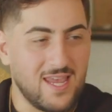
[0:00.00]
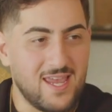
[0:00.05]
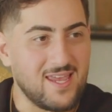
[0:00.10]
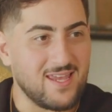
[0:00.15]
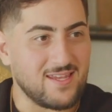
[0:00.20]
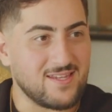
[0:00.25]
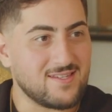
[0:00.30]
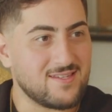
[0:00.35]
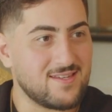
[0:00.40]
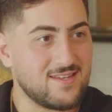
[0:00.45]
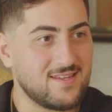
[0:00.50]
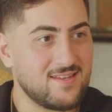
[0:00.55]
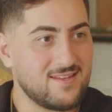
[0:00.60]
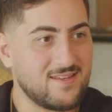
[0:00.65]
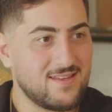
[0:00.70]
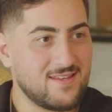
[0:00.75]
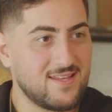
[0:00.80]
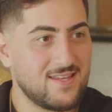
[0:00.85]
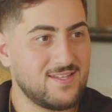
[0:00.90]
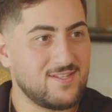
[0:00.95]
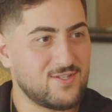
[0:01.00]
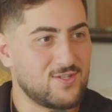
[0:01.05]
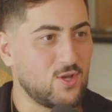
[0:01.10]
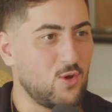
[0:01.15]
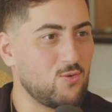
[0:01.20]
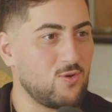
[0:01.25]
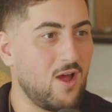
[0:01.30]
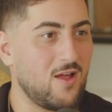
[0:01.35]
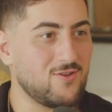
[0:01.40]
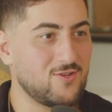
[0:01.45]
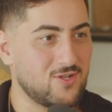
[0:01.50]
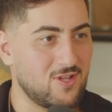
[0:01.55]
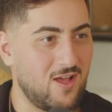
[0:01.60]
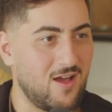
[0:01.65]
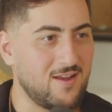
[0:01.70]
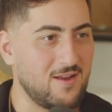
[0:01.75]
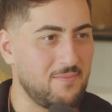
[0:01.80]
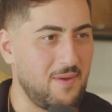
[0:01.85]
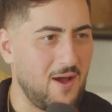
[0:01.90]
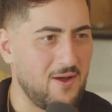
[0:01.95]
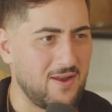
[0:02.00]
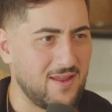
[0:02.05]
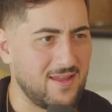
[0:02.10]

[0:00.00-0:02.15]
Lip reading: is. He's so nonchalant about it.